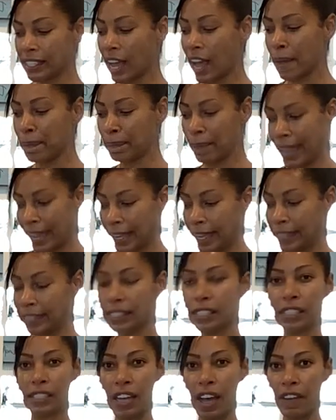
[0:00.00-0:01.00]
I'm making
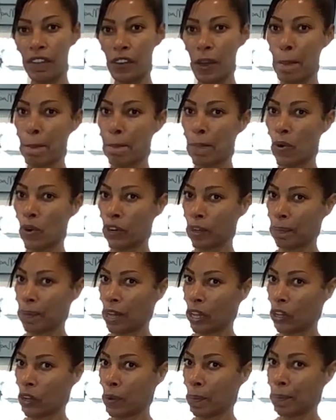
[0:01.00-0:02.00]
stuffed
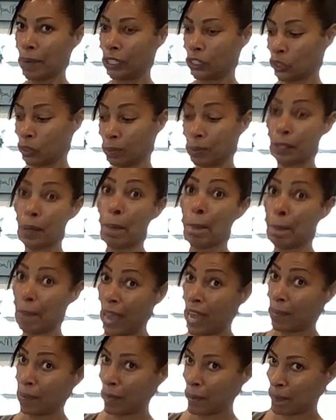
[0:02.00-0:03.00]
portobello mushrooms,
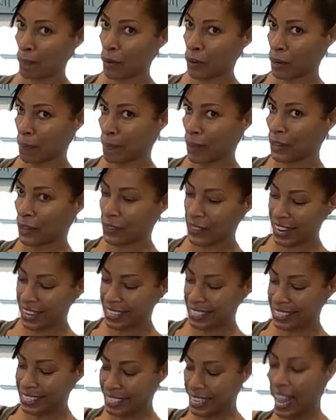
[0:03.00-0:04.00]
baby portobello that
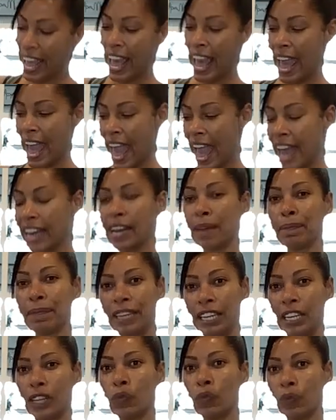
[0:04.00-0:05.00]
is, and I'm
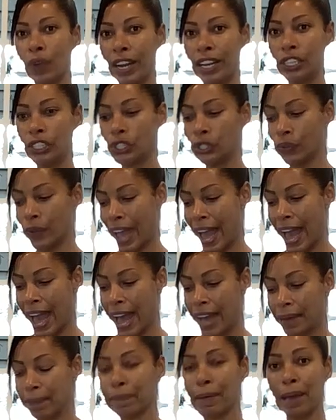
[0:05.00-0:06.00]
getting ready to
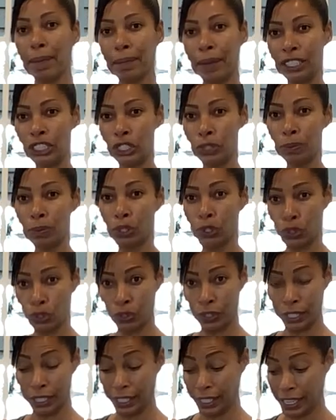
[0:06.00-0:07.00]
add my mushroom
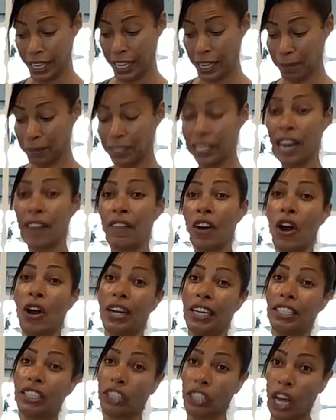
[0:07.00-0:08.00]
stems that I've
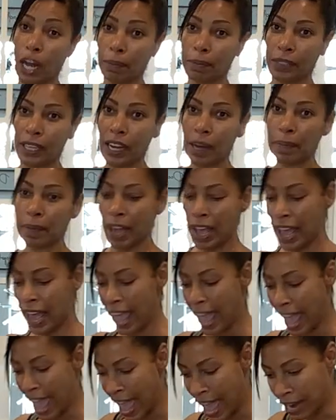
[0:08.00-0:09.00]
already chopped up,
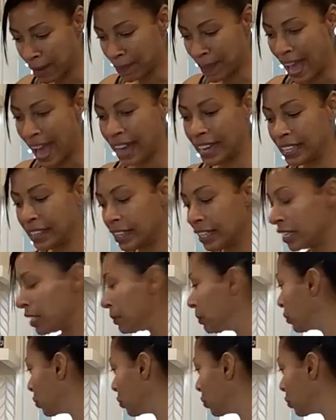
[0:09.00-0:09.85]
and I'm adding them